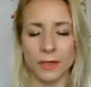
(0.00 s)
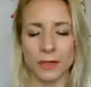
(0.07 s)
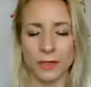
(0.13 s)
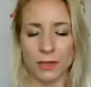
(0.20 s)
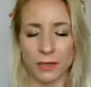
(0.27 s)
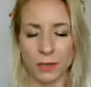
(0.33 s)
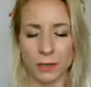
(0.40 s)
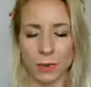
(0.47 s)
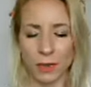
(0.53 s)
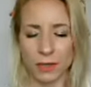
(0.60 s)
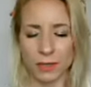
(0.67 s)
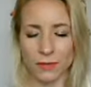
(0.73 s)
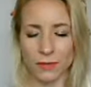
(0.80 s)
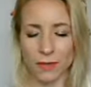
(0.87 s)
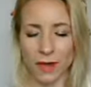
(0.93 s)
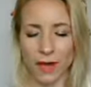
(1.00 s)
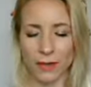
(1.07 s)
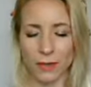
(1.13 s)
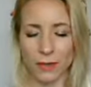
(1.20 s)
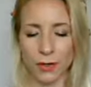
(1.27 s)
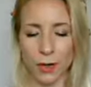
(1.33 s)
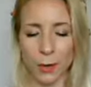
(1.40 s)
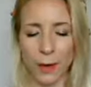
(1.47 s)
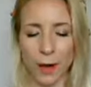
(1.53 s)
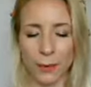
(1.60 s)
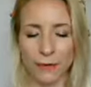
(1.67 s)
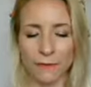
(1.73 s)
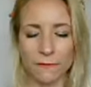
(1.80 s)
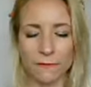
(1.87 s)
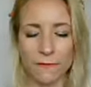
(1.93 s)
that you are divine, and know how
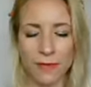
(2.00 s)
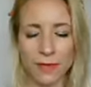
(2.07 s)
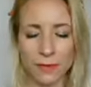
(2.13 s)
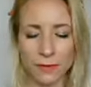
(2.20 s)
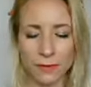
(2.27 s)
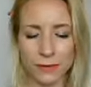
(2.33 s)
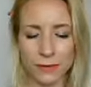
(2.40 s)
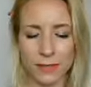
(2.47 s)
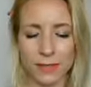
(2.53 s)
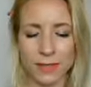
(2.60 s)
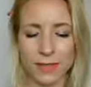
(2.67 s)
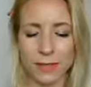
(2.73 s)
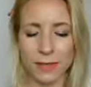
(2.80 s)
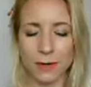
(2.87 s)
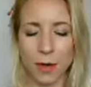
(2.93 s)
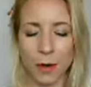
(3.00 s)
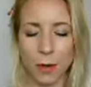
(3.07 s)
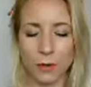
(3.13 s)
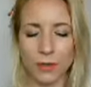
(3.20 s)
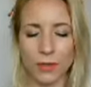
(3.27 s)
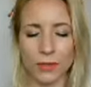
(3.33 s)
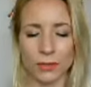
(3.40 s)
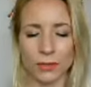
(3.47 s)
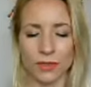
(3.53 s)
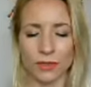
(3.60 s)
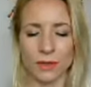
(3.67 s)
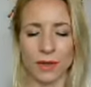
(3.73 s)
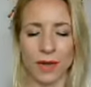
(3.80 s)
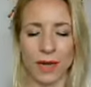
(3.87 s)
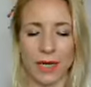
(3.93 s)
it feels to know that you're
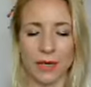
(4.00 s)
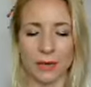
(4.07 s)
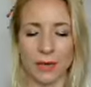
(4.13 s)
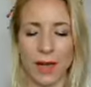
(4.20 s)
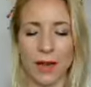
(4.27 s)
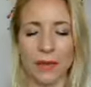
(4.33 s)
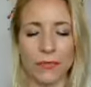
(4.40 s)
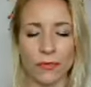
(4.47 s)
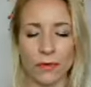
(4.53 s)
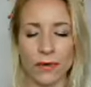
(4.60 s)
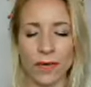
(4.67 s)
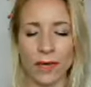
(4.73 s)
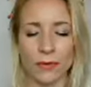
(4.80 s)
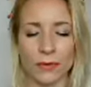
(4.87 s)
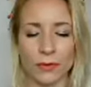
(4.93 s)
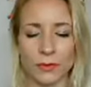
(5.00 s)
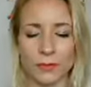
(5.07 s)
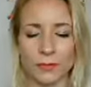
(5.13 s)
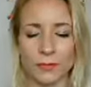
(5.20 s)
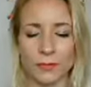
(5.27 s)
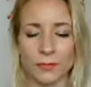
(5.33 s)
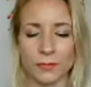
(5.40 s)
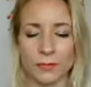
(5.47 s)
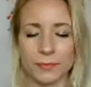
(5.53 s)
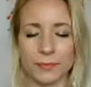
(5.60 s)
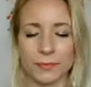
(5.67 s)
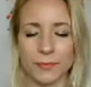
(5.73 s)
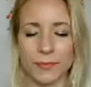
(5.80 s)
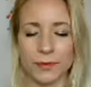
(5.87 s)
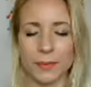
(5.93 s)
divine on every level.
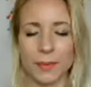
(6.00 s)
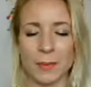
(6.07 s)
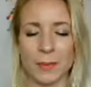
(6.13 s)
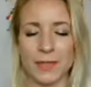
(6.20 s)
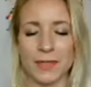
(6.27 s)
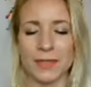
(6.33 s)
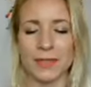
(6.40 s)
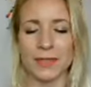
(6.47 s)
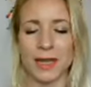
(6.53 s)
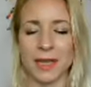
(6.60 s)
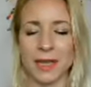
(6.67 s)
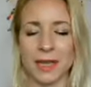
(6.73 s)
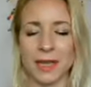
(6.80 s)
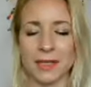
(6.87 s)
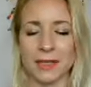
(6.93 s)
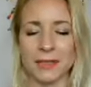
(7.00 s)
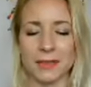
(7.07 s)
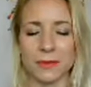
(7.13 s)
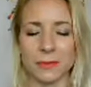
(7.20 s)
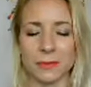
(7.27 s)
Remember to say yes.